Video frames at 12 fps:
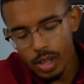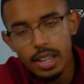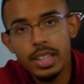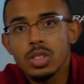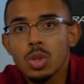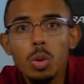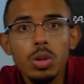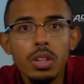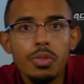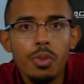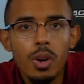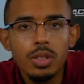it's totally
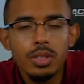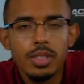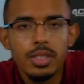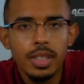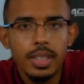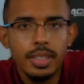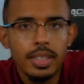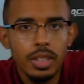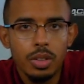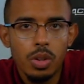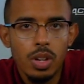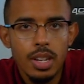false to say that
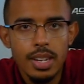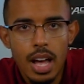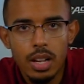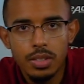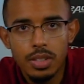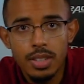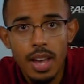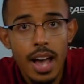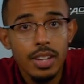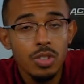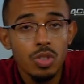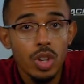technical analysis
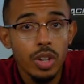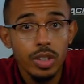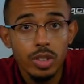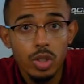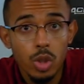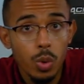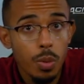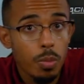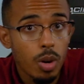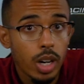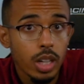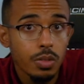has nothing to do with
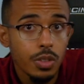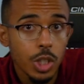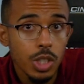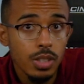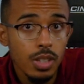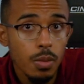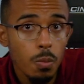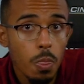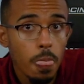market efficiency.